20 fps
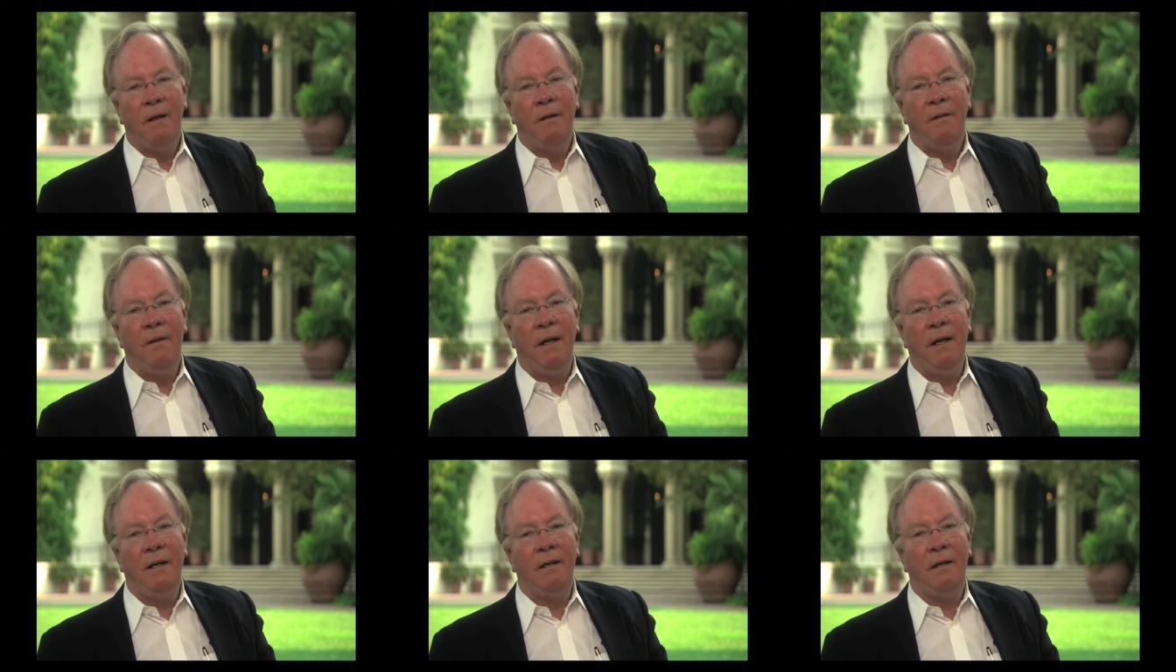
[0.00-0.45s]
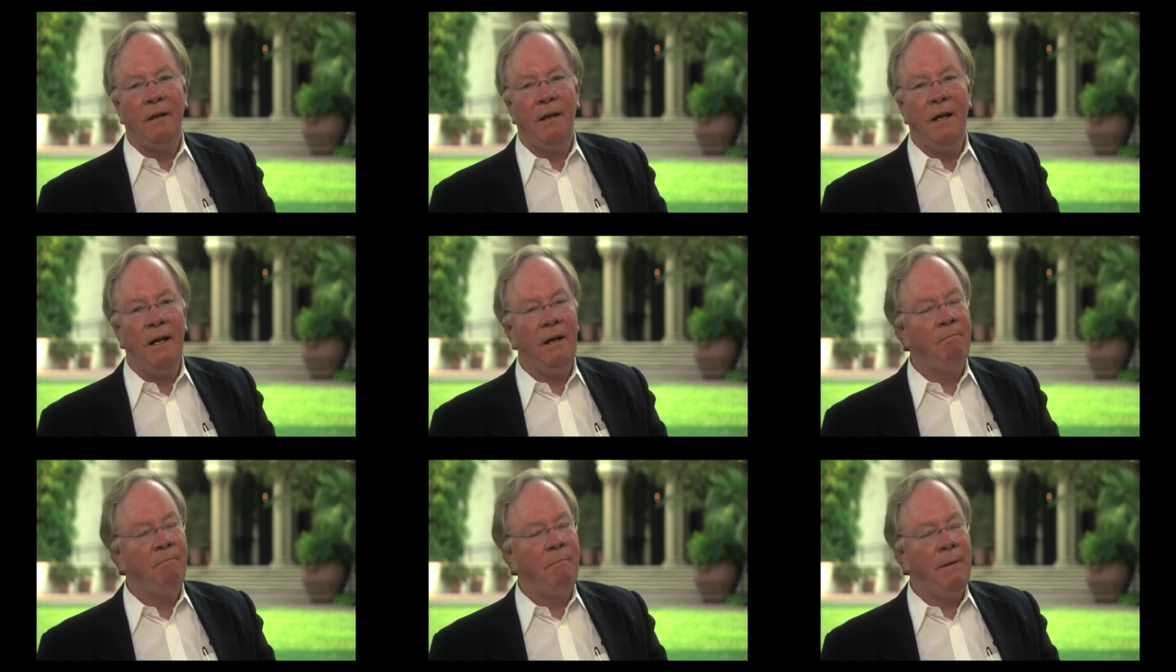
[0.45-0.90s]
that
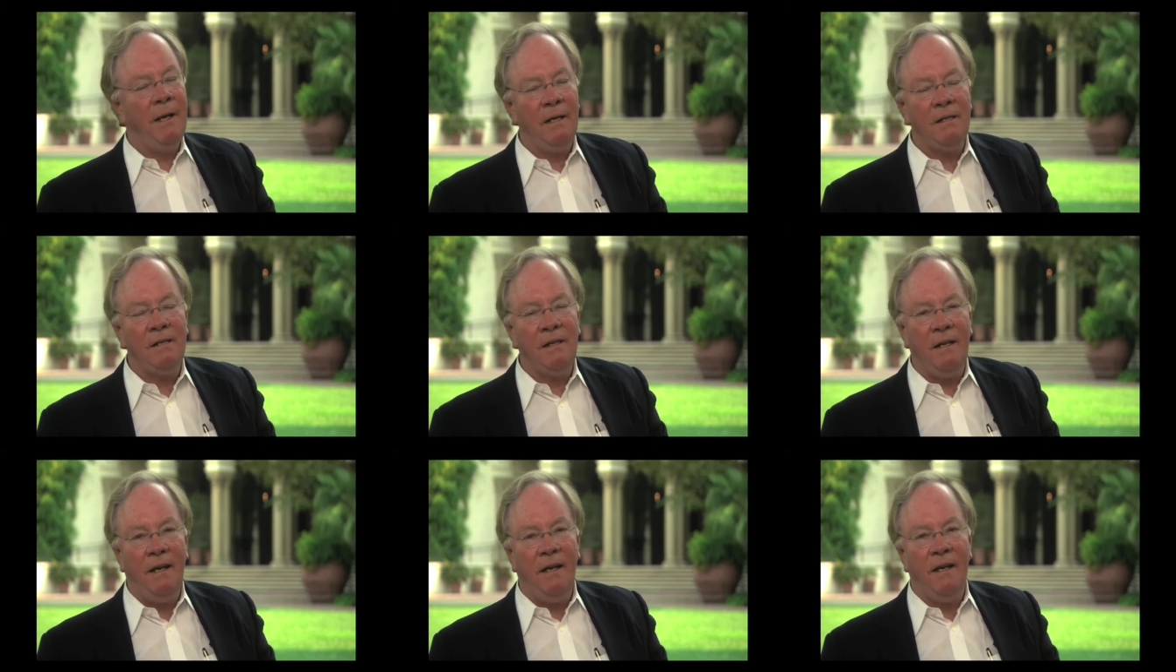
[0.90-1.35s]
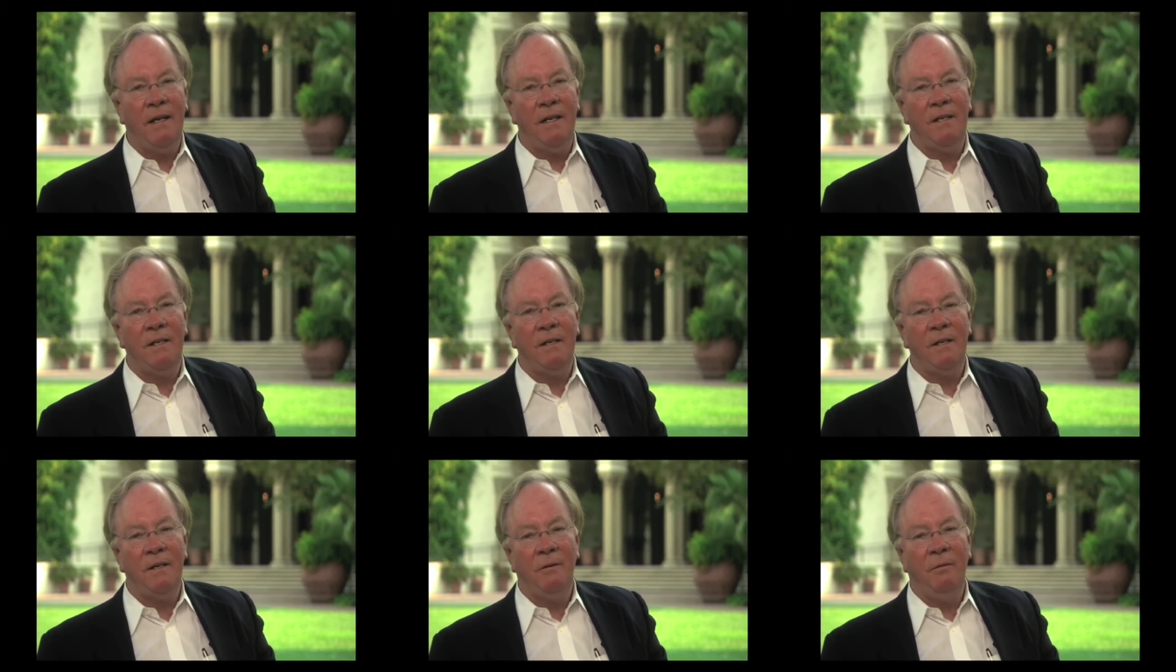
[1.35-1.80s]
at best
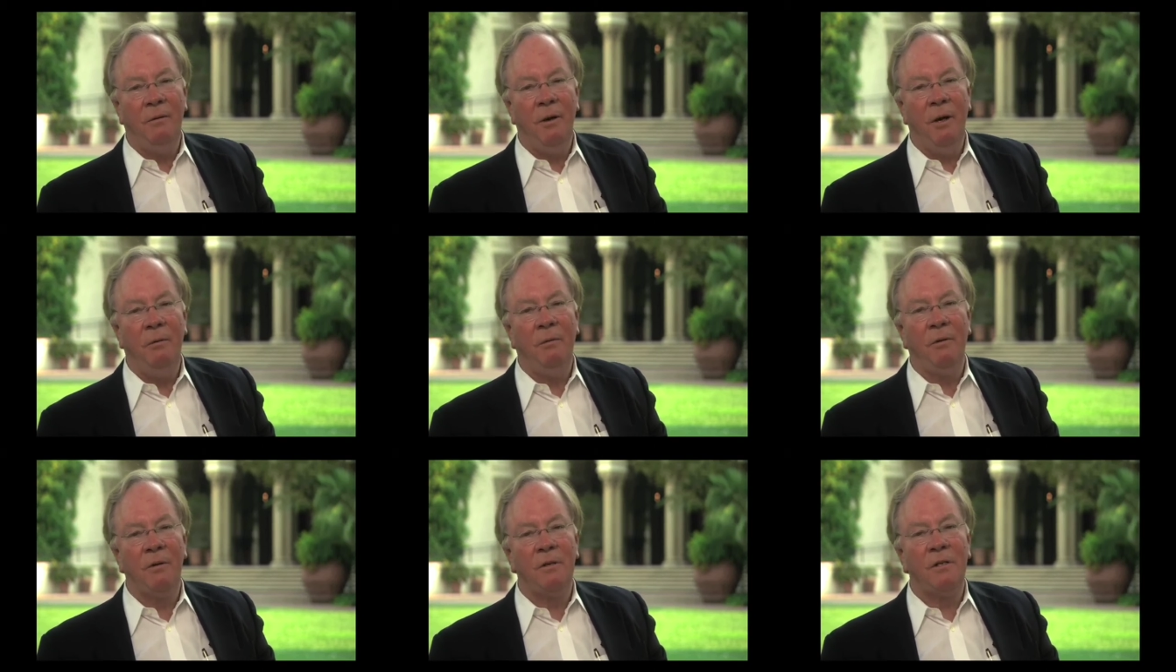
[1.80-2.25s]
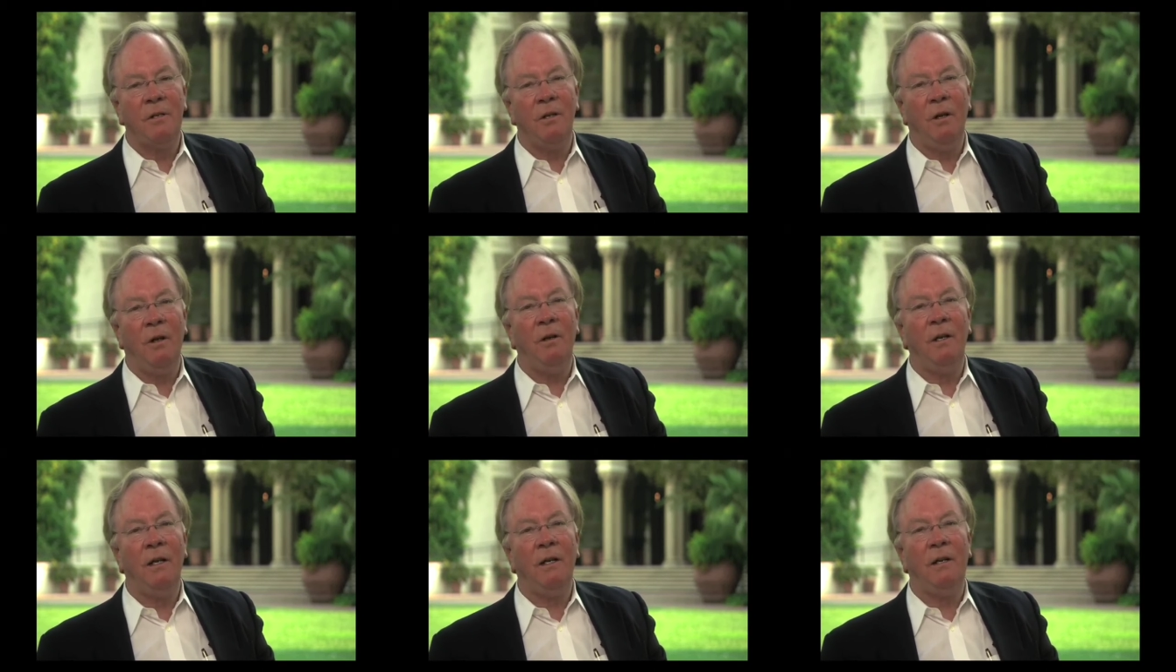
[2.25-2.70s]
case, we will
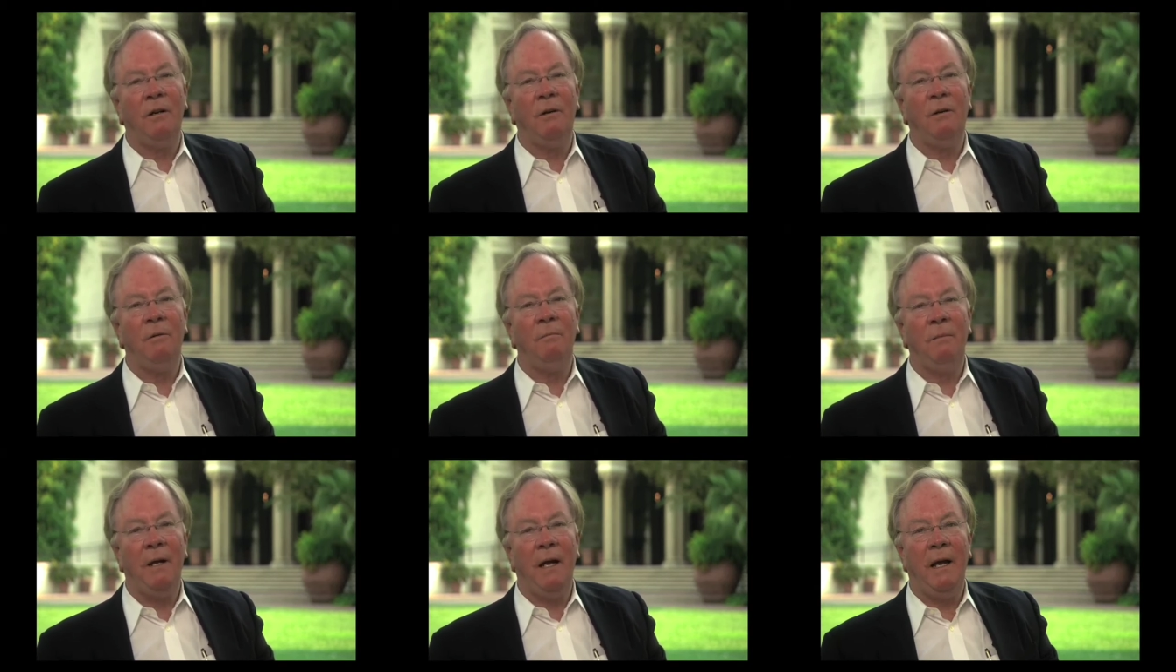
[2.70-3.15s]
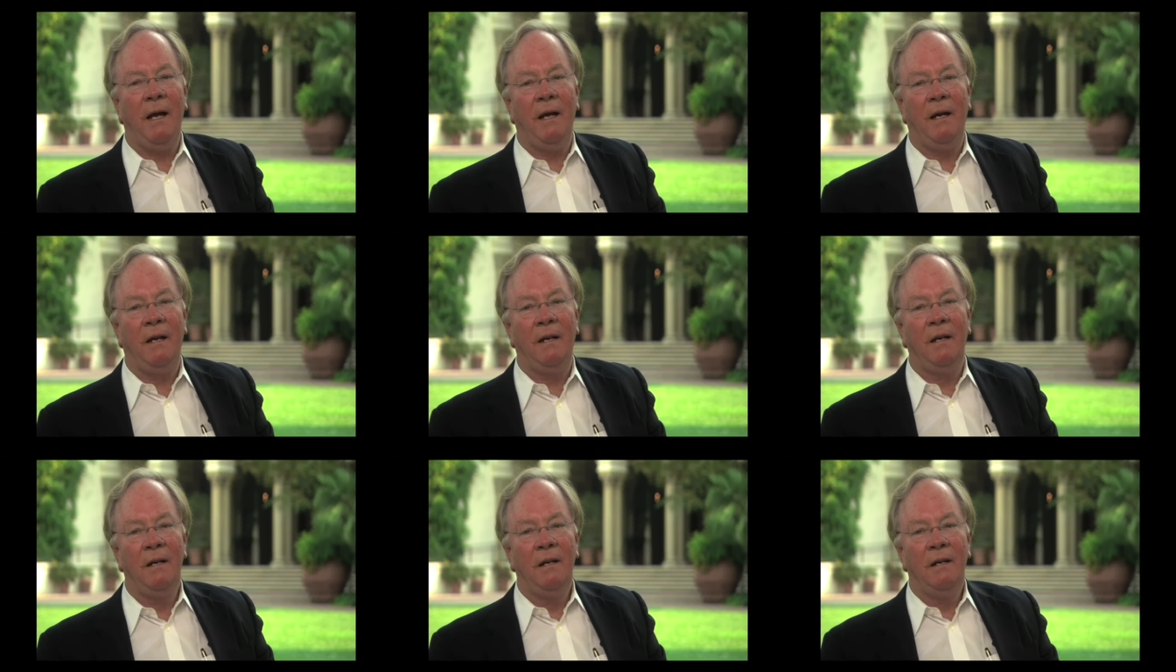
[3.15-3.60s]
slowly come back
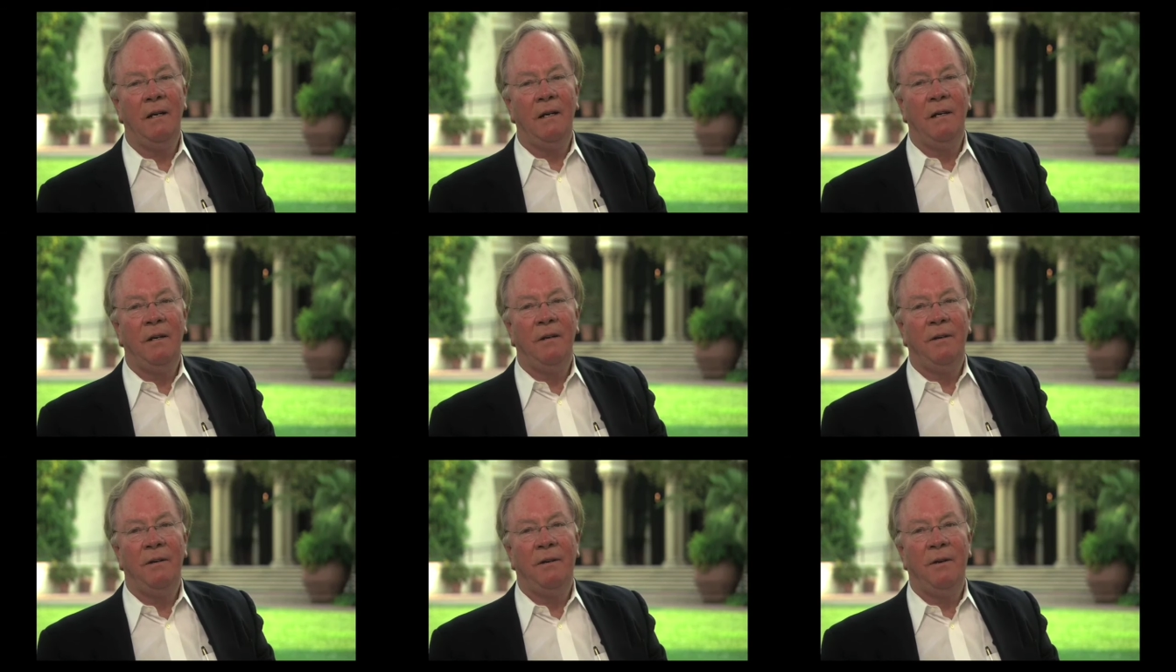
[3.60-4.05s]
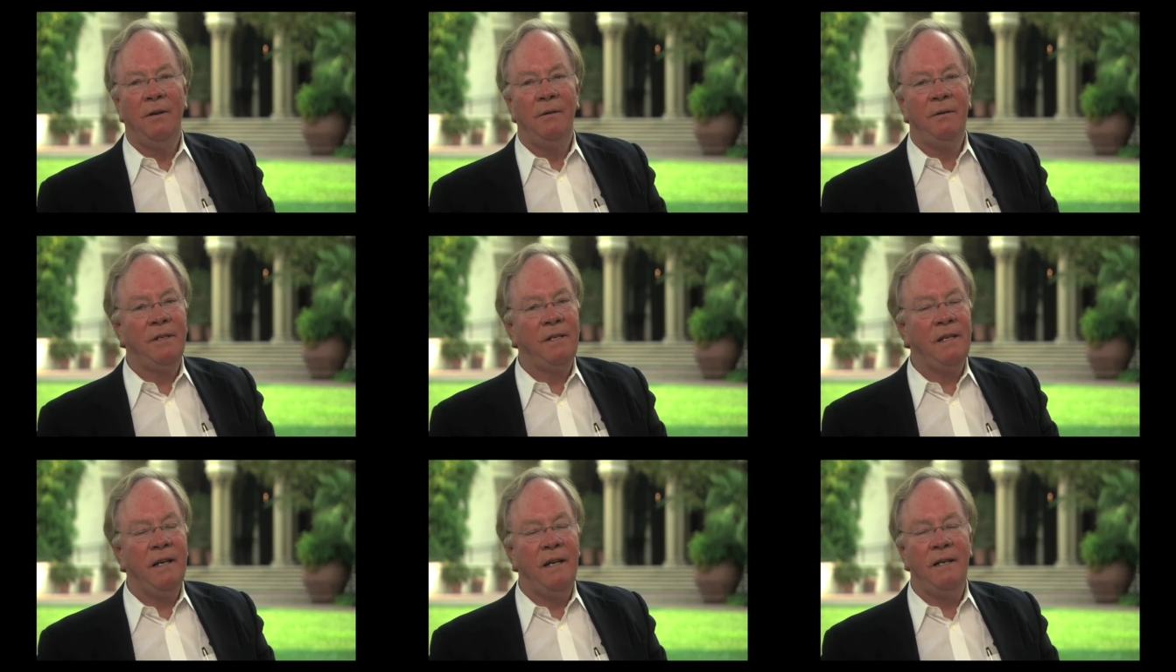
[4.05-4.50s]
to
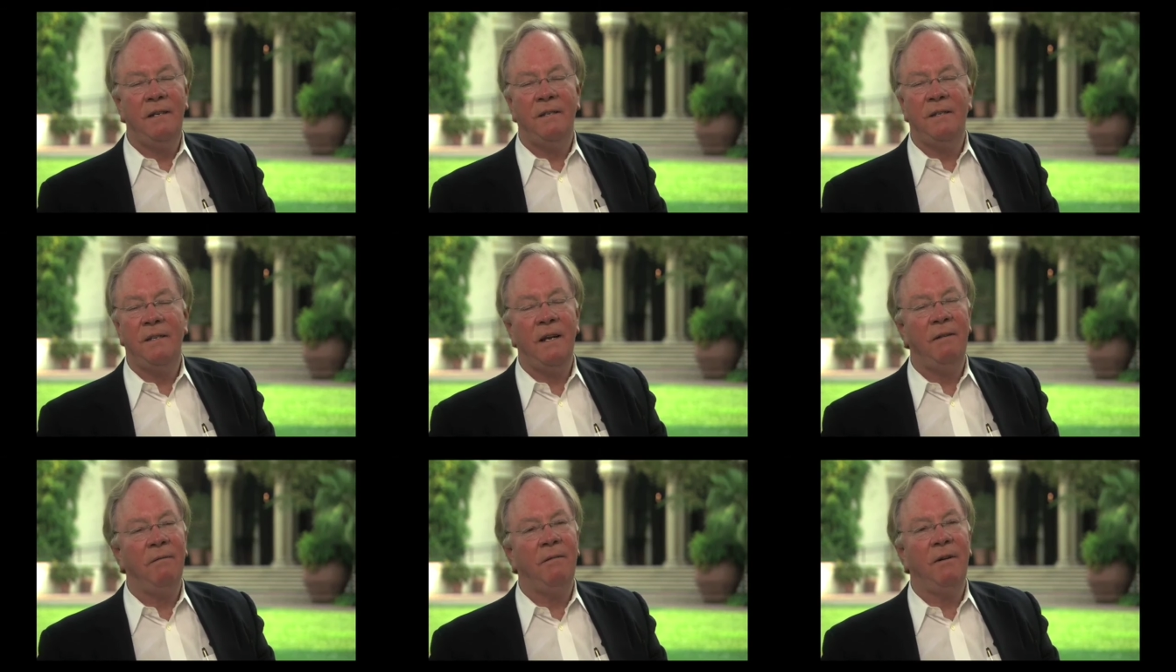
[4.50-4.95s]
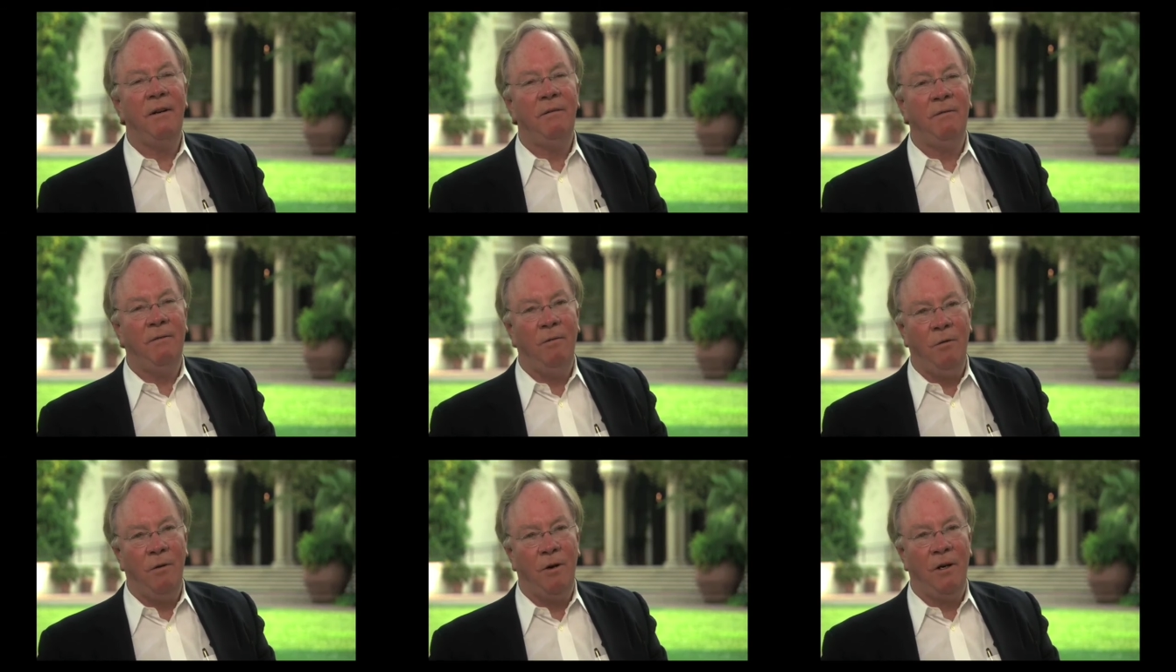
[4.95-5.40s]
say
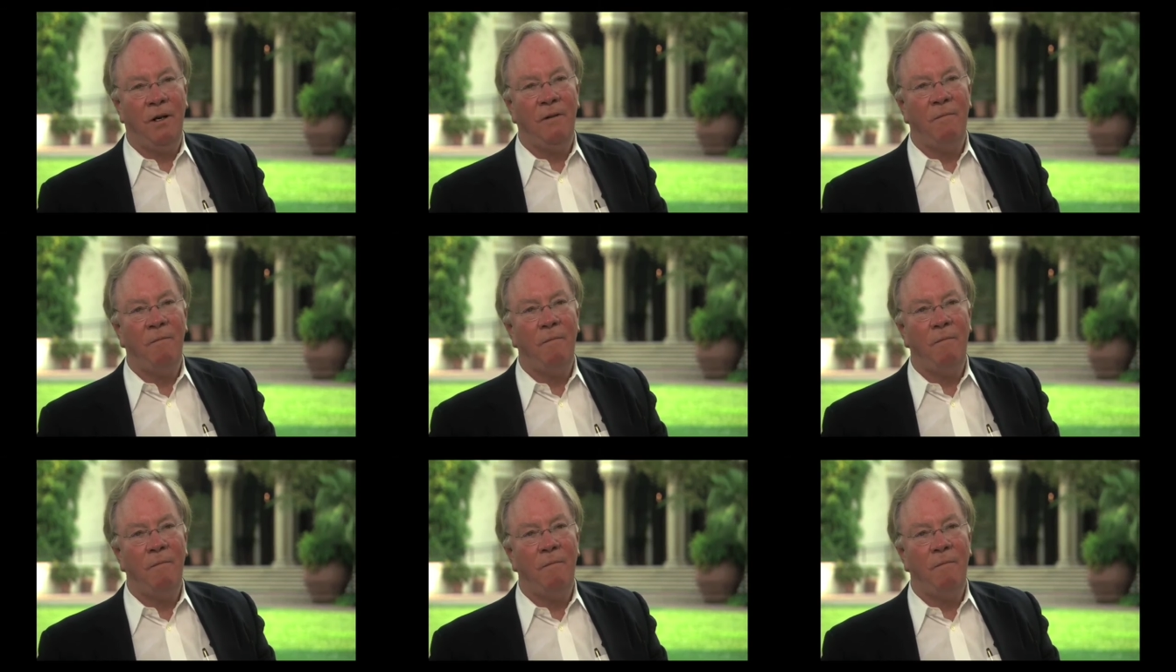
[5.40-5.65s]
74.